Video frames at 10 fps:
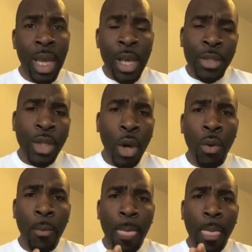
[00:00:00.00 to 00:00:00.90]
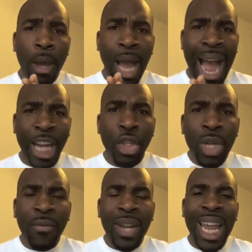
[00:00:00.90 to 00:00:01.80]
So, how do you
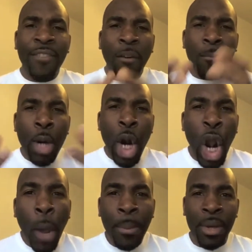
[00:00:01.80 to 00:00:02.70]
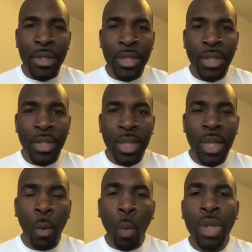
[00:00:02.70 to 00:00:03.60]
live a life of purpose?
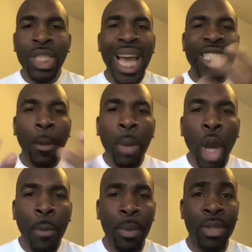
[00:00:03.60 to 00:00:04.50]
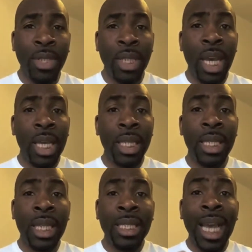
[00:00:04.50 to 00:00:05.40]
Water has a purpose. The
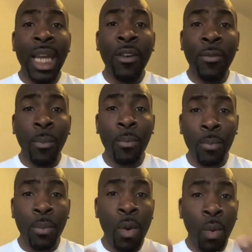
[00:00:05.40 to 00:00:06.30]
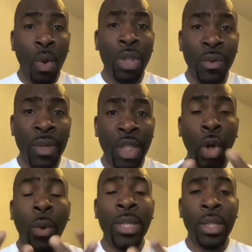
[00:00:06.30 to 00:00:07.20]
design of water is to
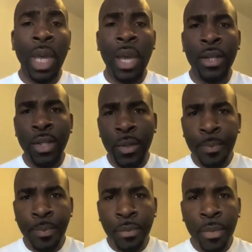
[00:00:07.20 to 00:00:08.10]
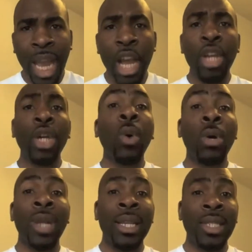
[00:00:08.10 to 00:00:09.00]
quench thirst. I heard a
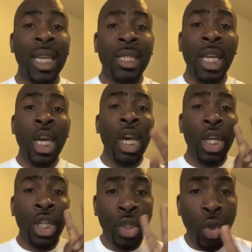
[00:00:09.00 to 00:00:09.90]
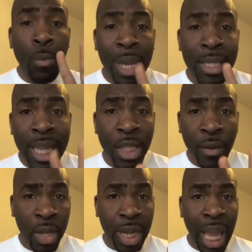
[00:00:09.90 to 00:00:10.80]
quote that says, The two best days
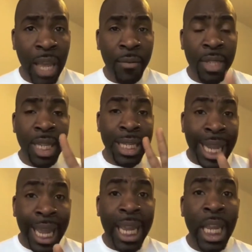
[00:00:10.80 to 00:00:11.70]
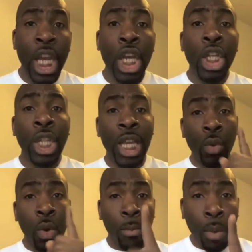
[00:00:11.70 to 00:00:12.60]
of your life is the day that
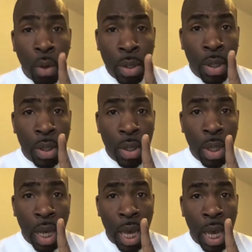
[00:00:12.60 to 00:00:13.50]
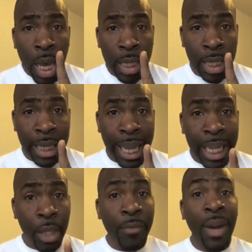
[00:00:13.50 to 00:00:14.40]
you were born and the day
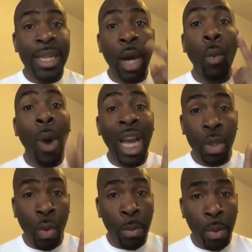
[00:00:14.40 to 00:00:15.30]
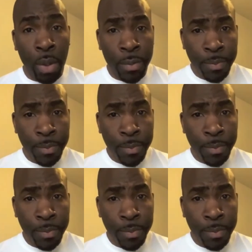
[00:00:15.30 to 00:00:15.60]
you find out why you were born.